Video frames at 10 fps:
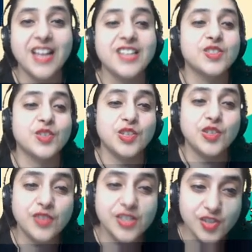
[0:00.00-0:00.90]
So you
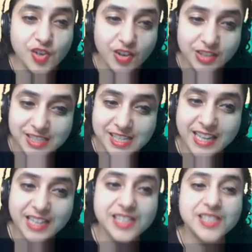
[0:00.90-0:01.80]
will draw these
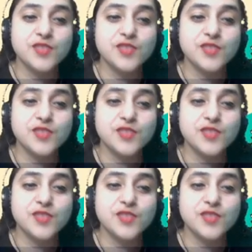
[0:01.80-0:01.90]
angles.